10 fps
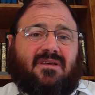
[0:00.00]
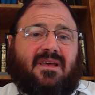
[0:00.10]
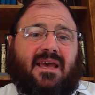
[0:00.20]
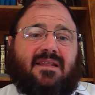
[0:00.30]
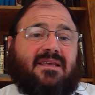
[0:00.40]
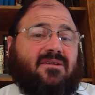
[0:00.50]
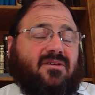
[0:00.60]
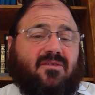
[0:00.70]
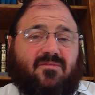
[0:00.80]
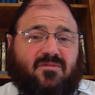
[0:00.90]
And
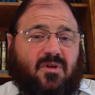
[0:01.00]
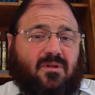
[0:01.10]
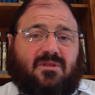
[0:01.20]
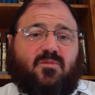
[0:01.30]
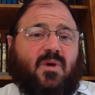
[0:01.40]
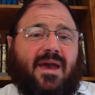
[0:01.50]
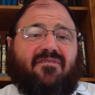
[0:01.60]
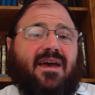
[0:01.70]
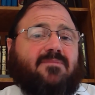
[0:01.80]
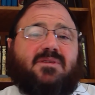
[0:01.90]
he told him, you have
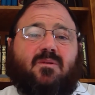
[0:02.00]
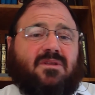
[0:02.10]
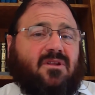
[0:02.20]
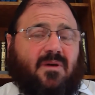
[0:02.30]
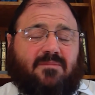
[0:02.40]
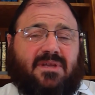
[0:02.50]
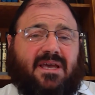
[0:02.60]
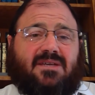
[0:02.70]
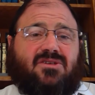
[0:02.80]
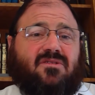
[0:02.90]
absolutely no
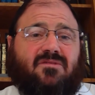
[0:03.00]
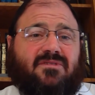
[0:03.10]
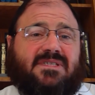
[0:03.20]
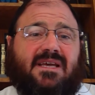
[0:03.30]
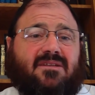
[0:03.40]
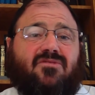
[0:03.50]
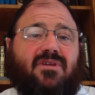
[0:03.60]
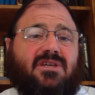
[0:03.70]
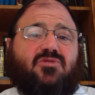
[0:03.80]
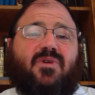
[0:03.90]
obligation to recite
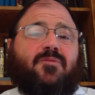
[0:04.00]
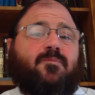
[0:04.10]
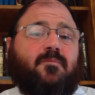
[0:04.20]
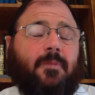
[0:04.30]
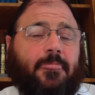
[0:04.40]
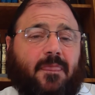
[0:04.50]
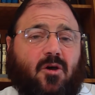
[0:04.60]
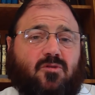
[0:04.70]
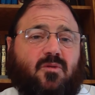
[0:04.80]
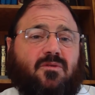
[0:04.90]
Kriya Shema.
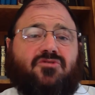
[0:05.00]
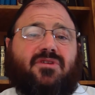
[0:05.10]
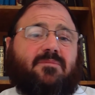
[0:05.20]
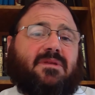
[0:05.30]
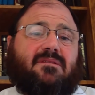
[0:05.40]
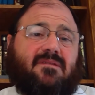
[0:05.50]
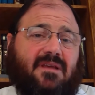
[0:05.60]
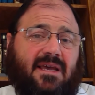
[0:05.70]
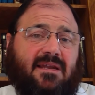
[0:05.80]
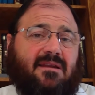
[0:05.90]
Go do the treatment,
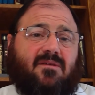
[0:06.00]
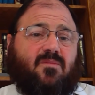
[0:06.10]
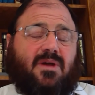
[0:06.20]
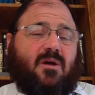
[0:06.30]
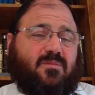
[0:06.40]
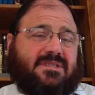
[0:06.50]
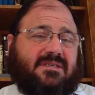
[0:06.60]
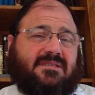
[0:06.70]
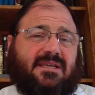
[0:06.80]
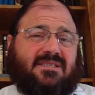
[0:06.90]
and we hope it's
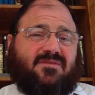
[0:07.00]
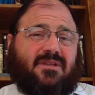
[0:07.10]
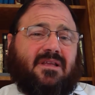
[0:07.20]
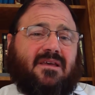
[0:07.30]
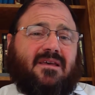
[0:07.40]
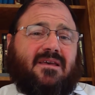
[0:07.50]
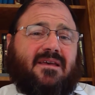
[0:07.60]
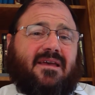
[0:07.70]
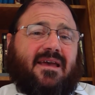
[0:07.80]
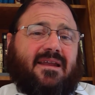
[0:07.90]
successful.
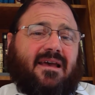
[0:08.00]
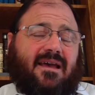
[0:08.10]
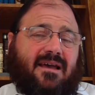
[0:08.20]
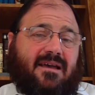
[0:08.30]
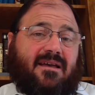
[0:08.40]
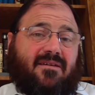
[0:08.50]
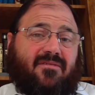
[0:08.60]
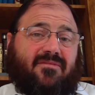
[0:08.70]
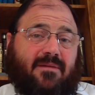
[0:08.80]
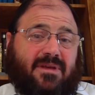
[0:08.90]
And
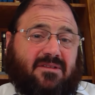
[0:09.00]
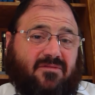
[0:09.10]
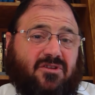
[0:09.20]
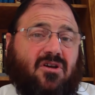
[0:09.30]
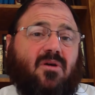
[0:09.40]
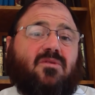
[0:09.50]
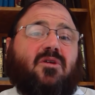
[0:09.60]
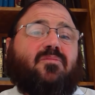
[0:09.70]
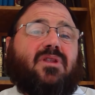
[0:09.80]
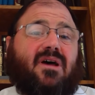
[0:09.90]
Rabbi David Cohn
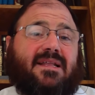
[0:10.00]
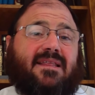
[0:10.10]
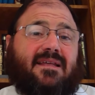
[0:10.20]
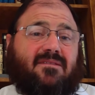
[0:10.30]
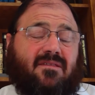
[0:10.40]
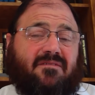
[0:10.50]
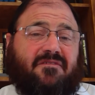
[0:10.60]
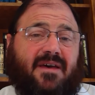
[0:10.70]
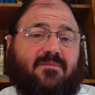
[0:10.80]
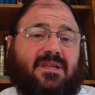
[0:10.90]
applied that to the
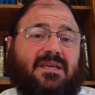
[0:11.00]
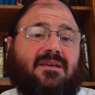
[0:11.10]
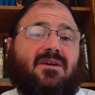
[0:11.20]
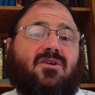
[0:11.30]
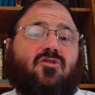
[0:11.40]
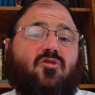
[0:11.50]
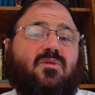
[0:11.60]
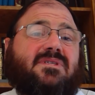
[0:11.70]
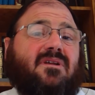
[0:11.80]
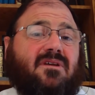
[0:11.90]
family who
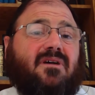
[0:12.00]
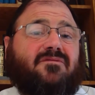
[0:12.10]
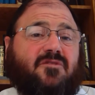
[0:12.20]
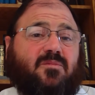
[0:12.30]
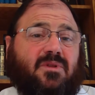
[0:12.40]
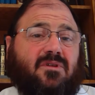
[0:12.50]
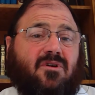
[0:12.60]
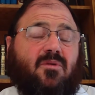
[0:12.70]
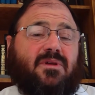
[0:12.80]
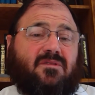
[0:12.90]
was uncomfortable
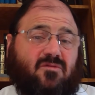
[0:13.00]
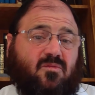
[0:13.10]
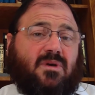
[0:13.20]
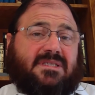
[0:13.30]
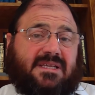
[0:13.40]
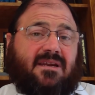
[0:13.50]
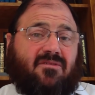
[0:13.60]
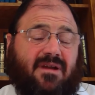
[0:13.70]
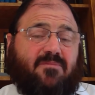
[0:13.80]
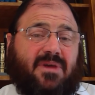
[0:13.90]
going to one set of
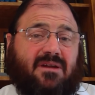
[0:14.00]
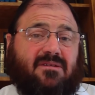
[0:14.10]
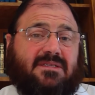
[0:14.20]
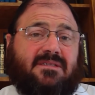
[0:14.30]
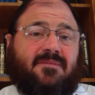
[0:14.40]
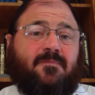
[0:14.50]
grandparents.